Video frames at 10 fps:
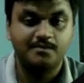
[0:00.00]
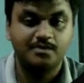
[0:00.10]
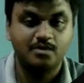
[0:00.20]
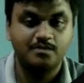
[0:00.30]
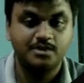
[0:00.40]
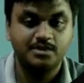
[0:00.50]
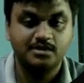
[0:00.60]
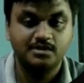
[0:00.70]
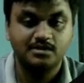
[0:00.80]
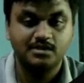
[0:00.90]
prompt,
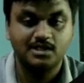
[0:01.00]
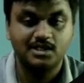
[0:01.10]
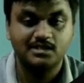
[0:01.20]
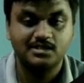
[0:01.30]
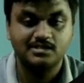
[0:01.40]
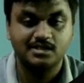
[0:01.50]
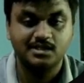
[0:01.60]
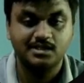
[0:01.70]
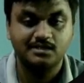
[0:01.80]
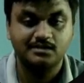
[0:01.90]
clear the
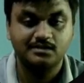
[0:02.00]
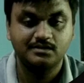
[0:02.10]
screen,